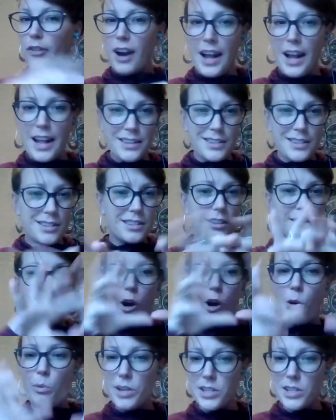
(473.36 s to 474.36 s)
friends,
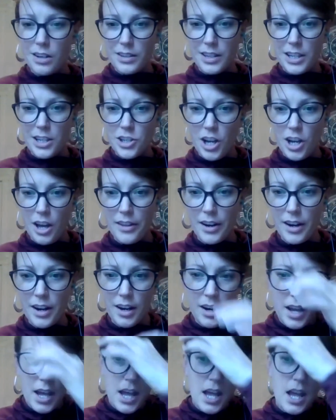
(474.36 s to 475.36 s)
they're always on each
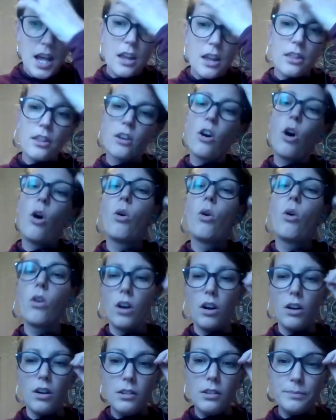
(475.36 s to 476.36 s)
other. The
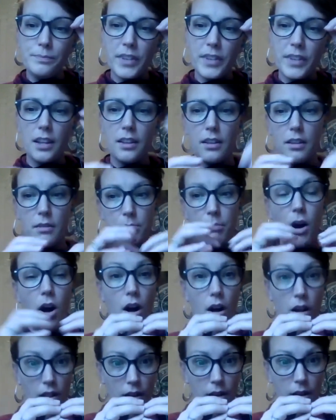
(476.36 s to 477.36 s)
coral
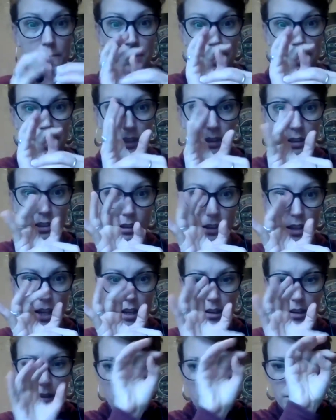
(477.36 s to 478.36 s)
polyps, the little
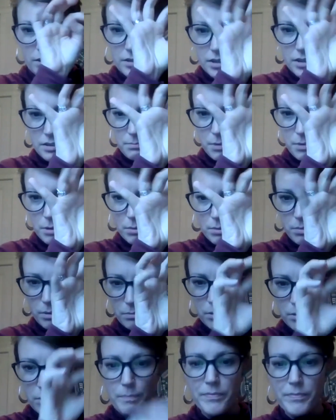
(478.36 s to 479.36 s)
animals,
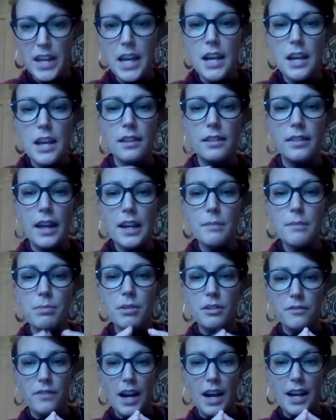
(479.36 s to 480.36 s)
they
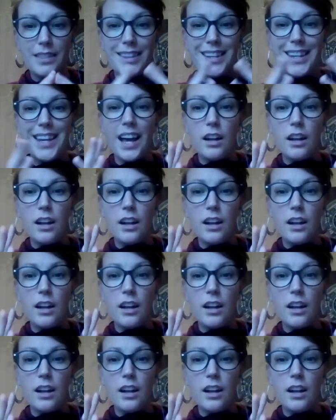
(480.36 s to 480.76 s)
provide the